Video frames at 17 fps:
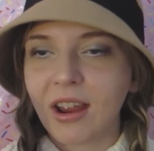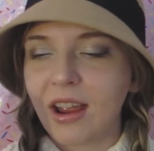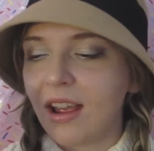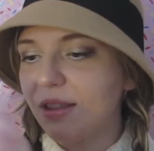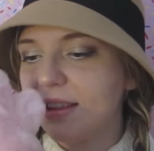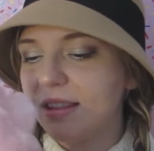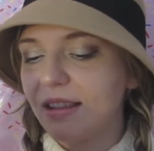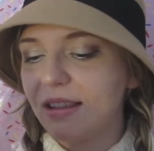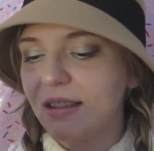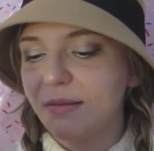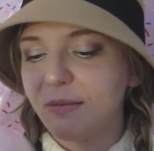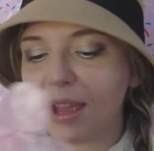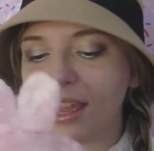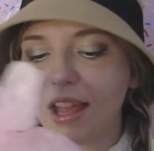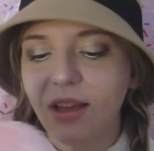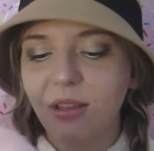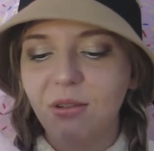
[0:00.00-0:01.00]
This is
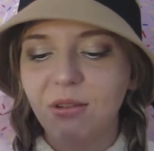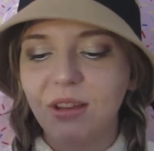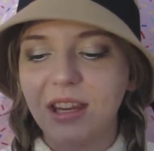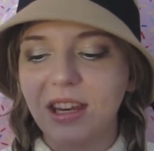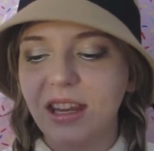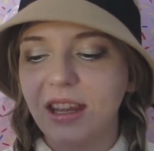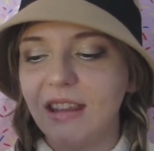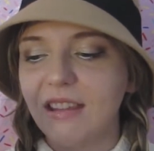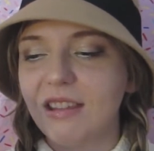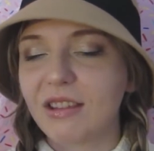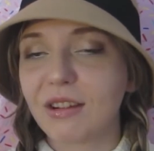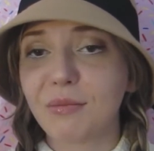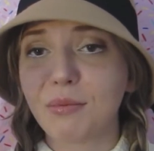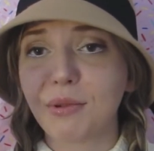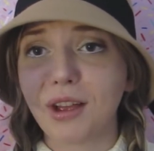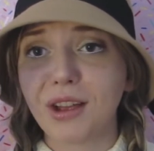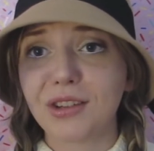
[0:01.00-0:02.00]
my Hello Kitty
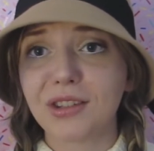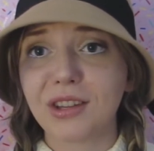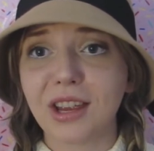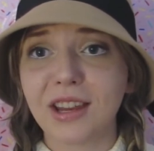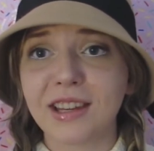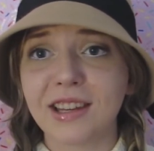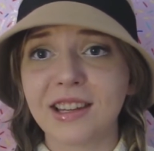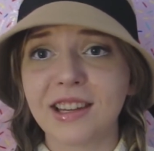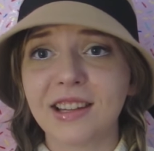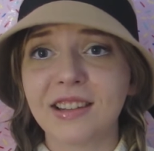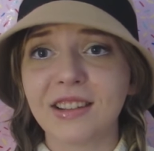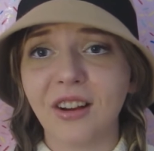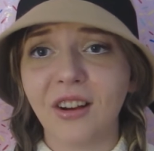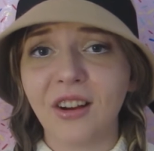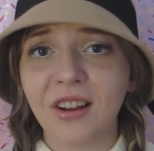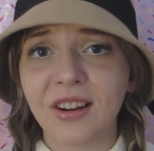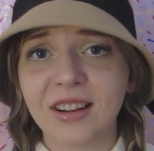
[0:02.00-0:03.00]
Easter plush and it is
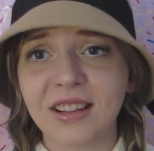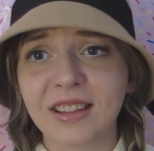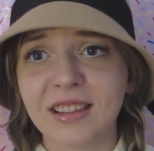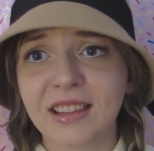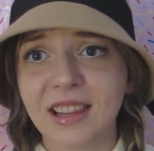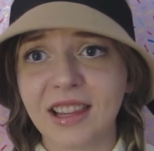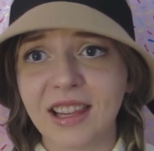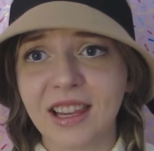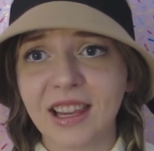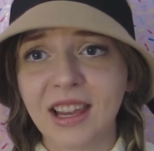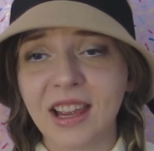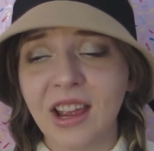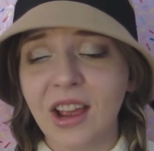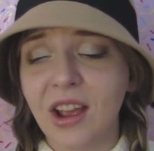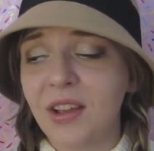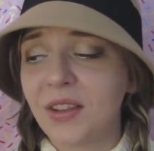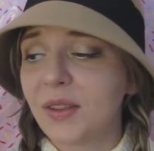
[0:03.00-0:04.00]
honestly
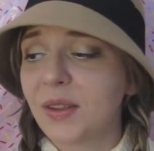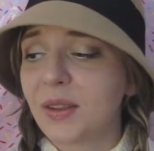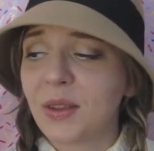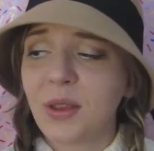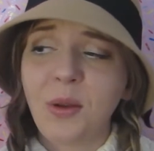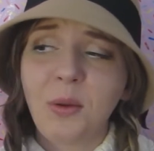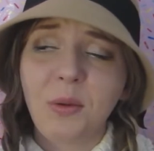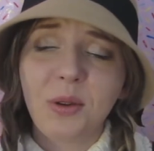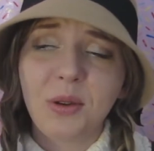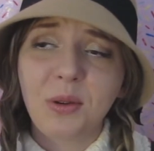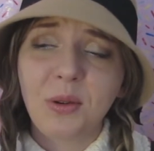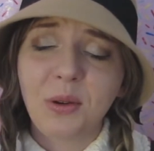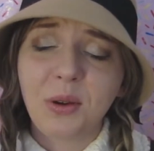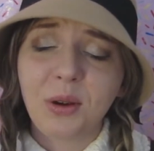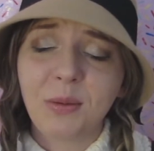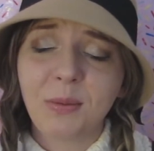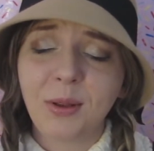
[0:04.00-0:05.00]
so
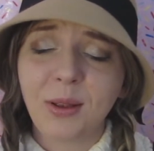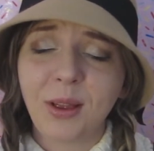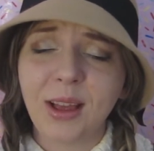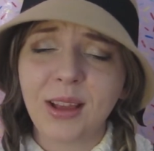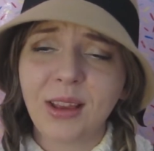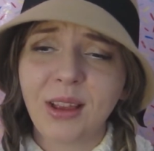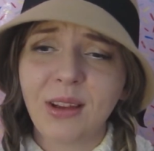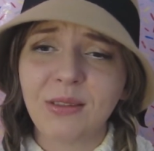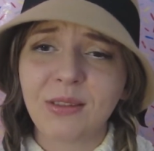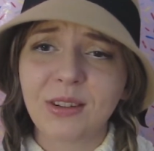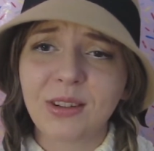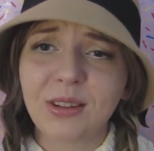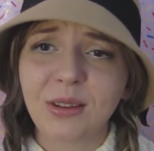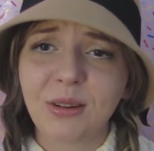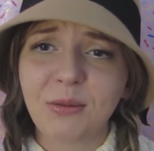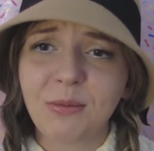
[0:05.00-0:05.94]
adorable. I love her so